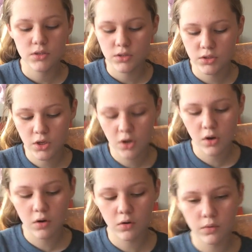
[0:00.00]

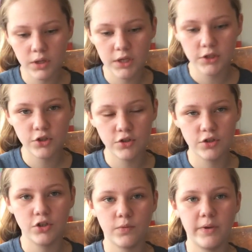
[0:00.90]
So in
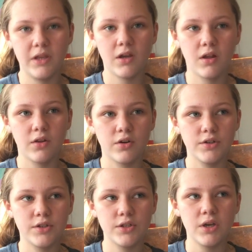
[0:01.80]
choosing your bead
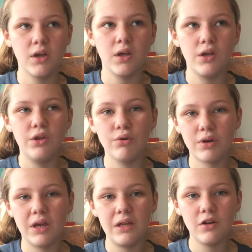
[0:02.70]
colors, you
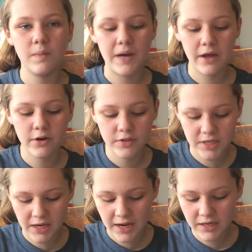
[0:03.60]
can do patterns
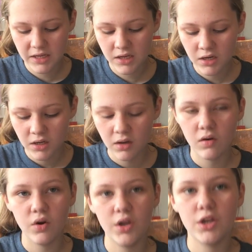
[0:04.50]
like I did,
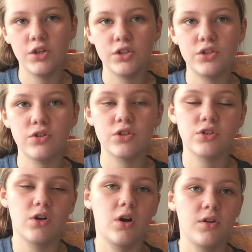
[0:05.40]
or you can just use
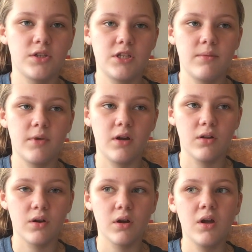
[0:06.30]
star all the same
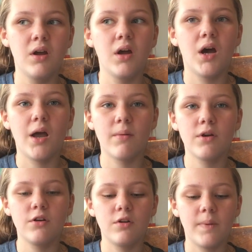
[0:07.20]
color. I'm
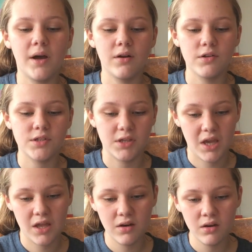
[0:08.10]
going to do patterns
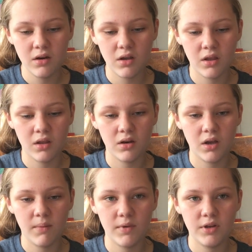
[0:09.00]
again, and
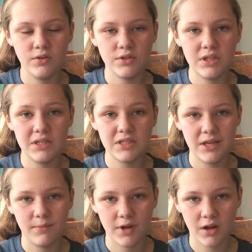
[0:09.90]
I'm going to use these
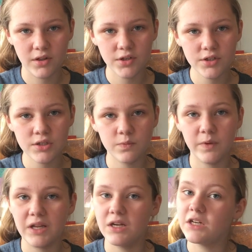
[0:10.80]
same colors,
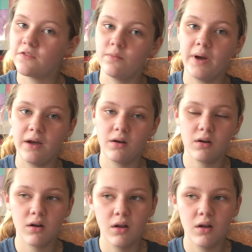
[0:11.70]
but in a different pattern.